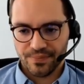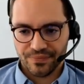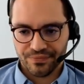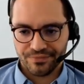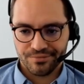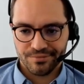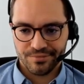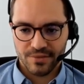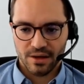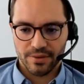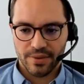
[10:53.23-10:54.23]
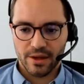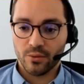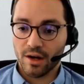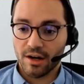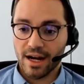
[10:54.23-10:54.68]

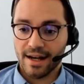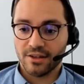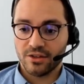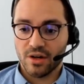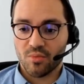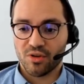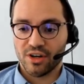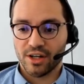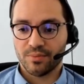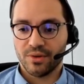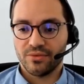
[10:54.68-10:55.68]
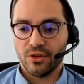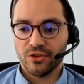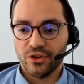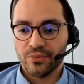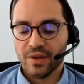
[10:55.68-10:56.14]
that we are adding to our product
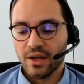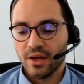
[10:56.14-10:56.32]
portfolio,